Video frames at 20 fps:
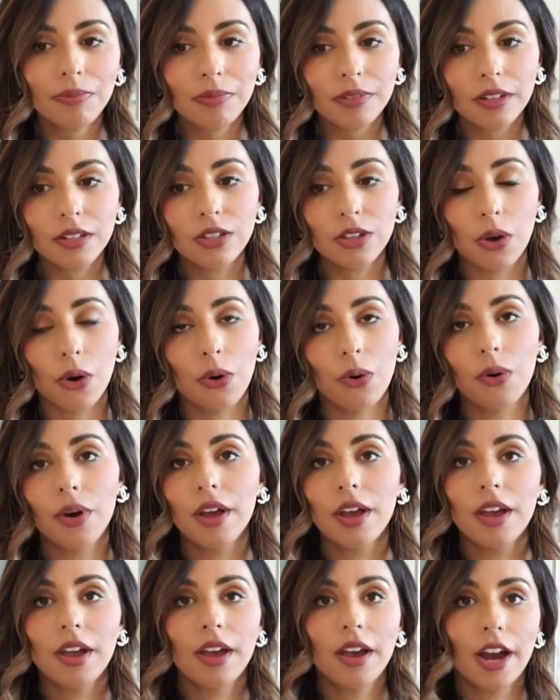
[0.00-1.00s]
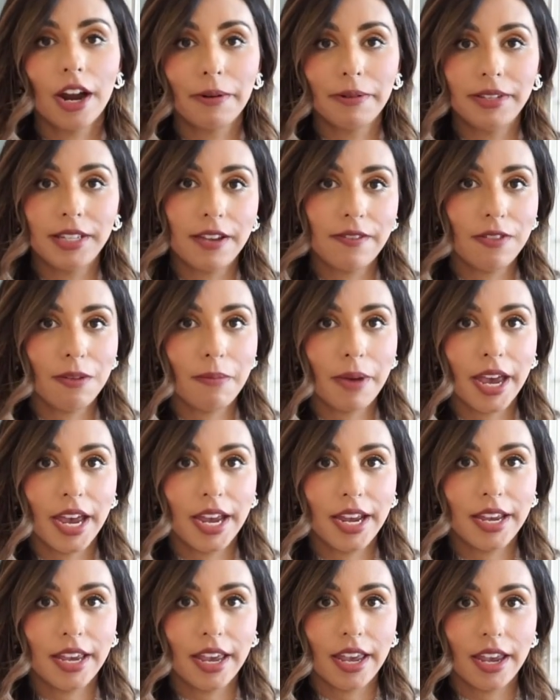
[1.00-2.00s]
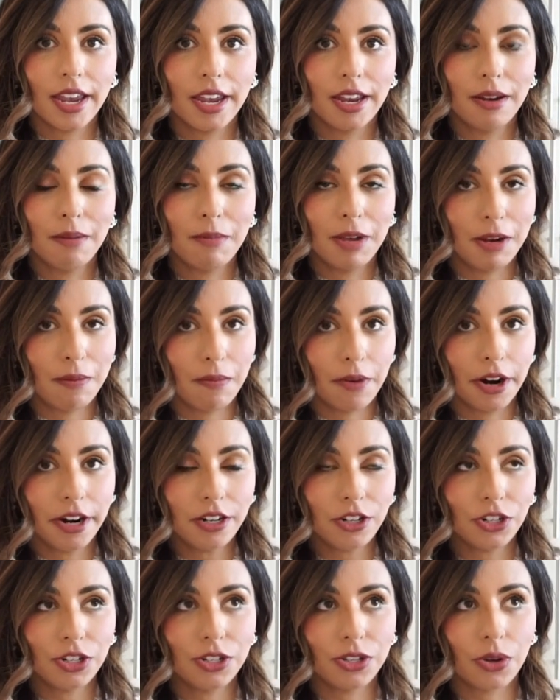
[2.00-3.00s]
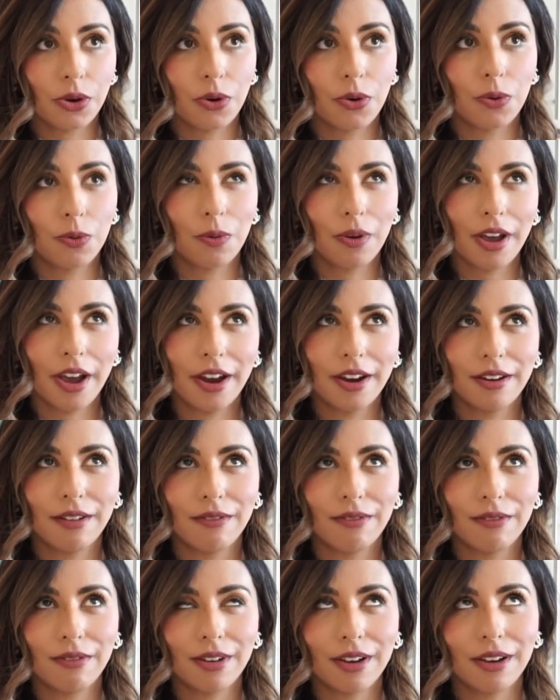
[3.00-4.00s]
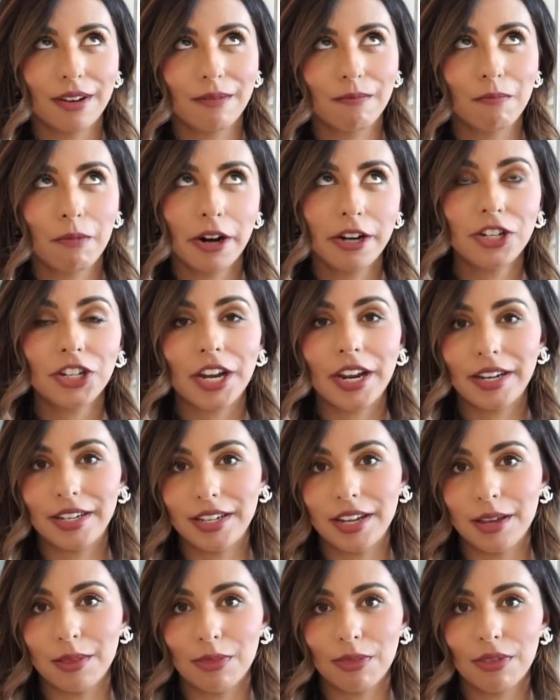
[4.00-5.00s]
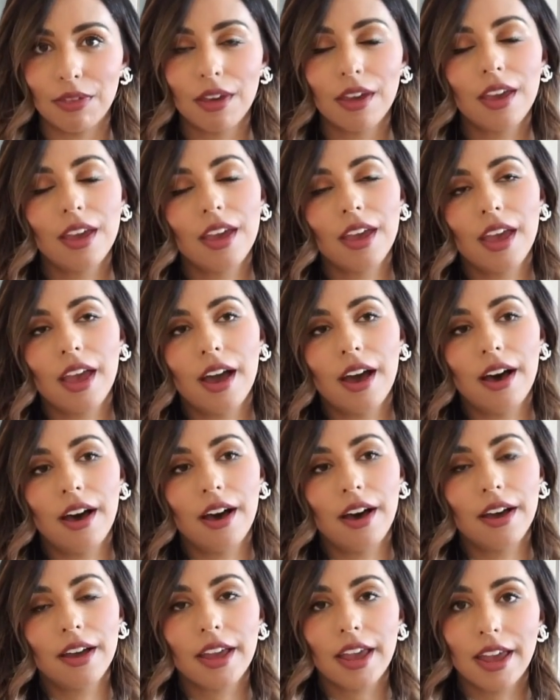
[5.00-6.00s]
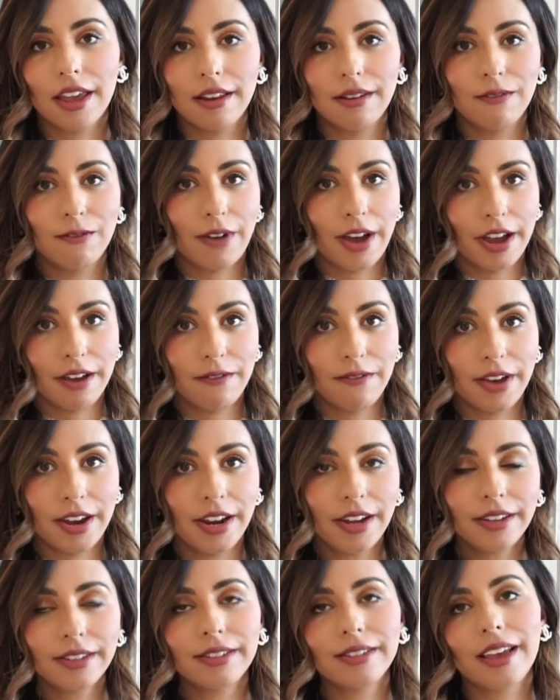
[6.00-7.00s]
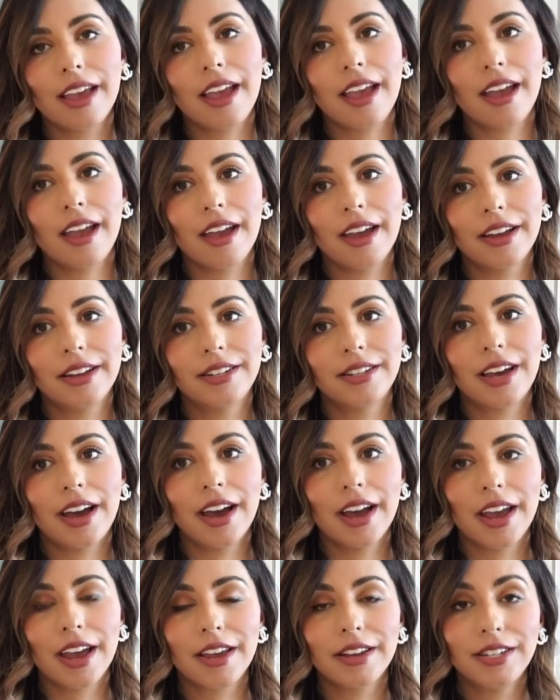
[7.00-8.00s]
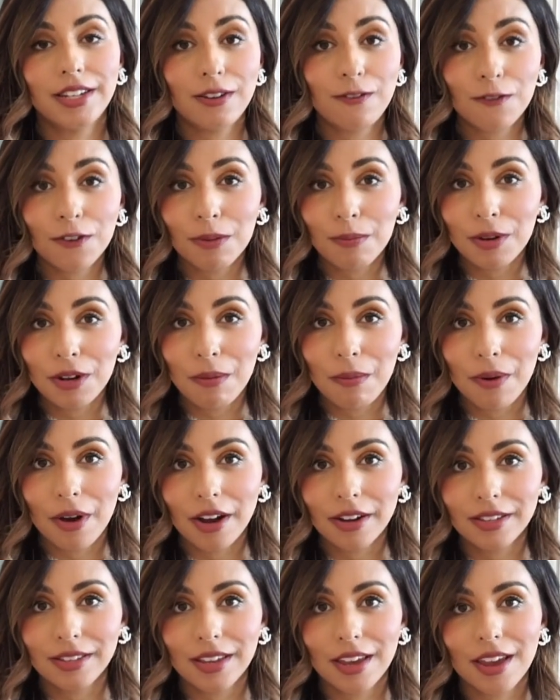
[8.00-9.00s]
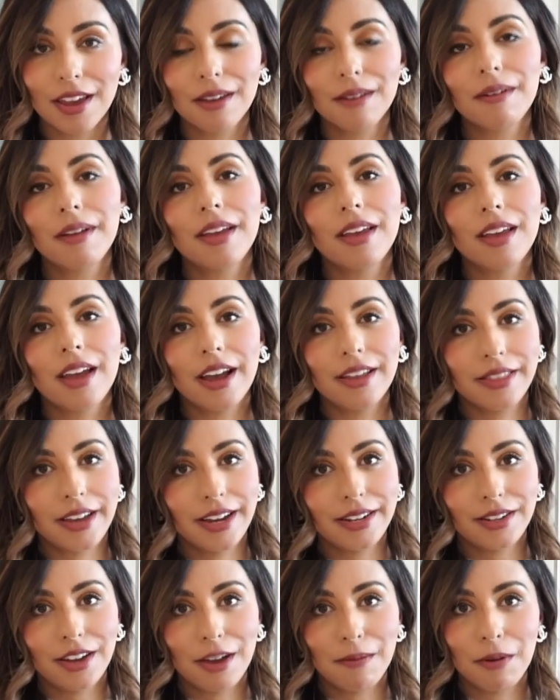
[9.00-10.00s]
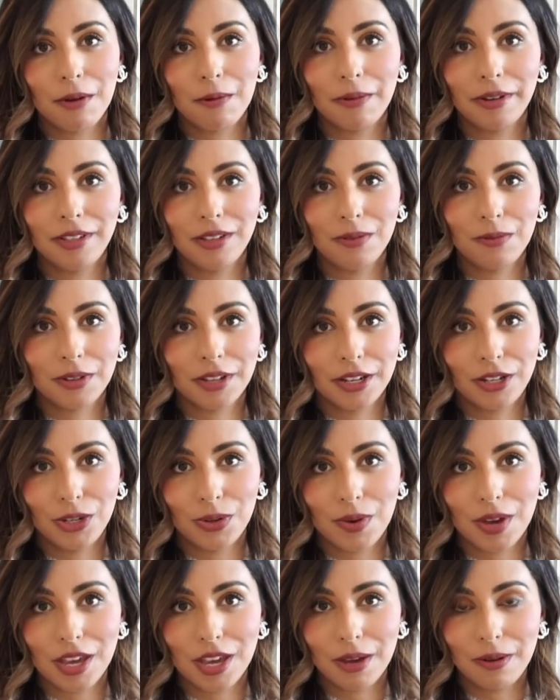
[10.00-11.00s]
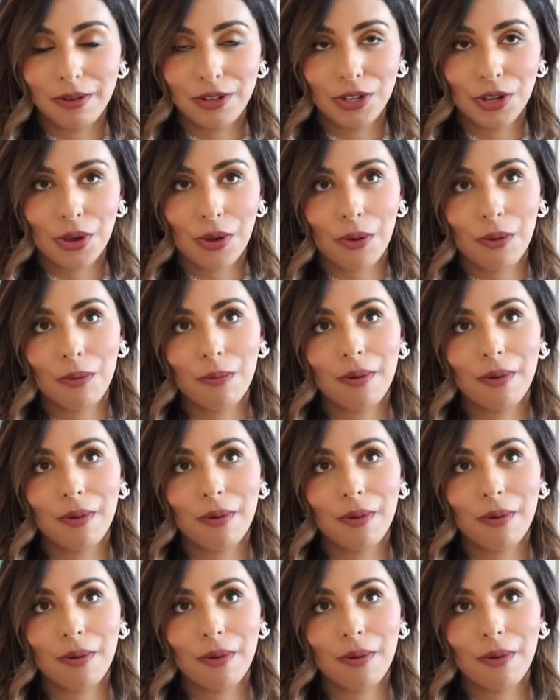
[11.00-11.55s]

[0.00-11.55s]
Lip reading: So I received the bag in mid-March, so kind of March 18th. Via FedEx, and I did film an unboxing. At that time I wasn't really doing YouTube,